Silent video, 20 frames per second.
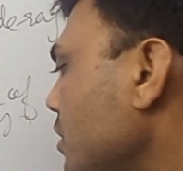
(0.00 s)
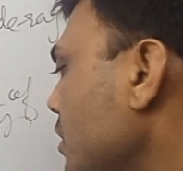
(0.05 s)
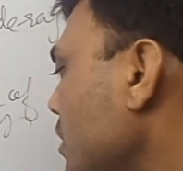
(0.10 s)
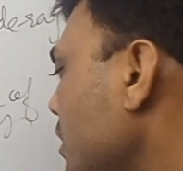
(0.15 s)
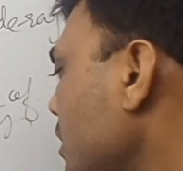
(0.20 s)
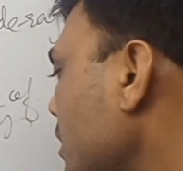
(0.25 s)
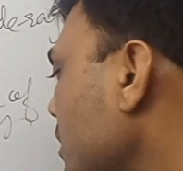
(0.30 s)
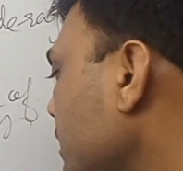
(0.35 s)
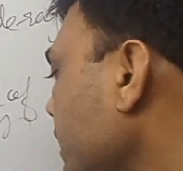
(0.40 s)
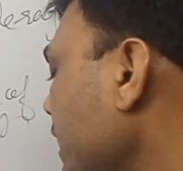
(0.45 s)

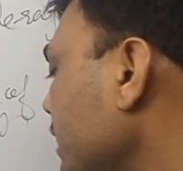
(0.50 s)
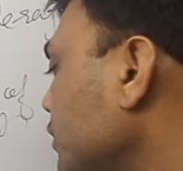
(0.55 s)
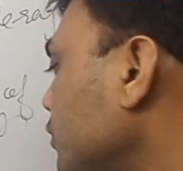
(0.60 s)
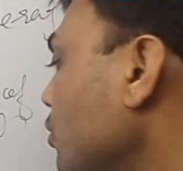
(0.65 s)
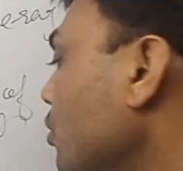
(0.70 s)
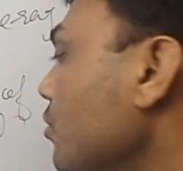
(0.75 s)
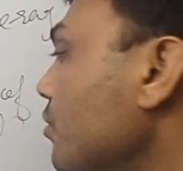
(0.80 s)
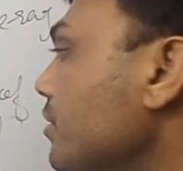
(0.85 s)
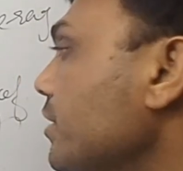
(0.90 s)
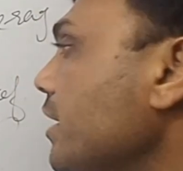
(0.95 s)

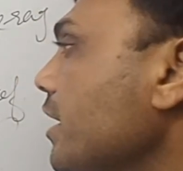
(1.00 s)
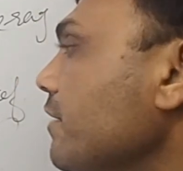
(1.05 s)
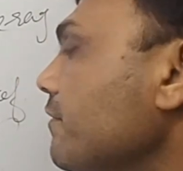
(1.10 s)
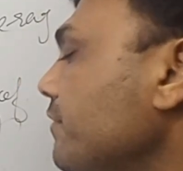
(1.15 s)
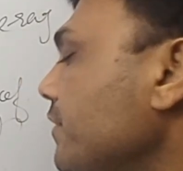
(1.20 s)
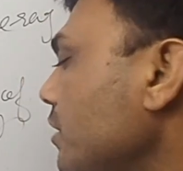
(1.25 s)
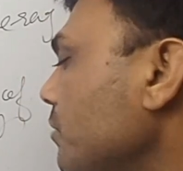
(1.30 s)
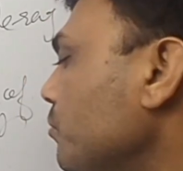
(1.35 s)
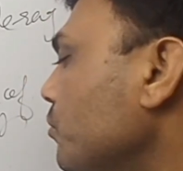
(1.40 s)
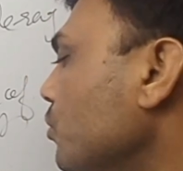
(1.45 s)
cathode ray
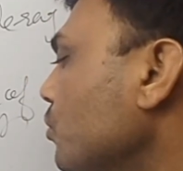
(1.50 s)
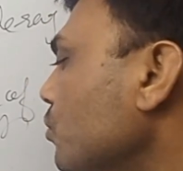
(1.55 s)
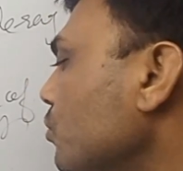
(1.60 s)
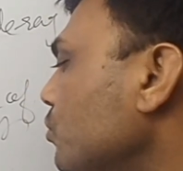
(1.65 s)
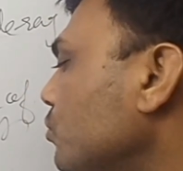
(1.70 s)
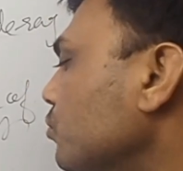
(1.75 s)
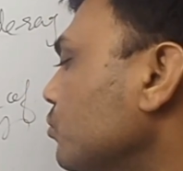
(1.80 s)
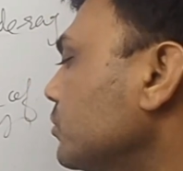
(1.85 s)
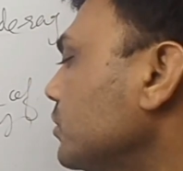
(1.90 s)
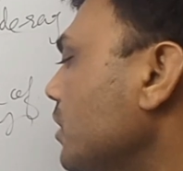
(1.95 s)
will move
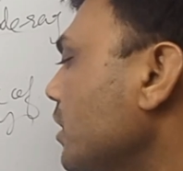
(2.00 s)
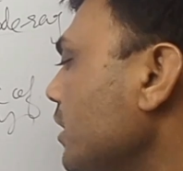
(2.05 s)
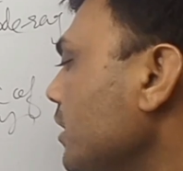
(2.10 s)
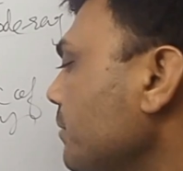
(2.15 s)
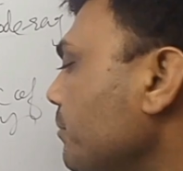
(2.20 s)
to the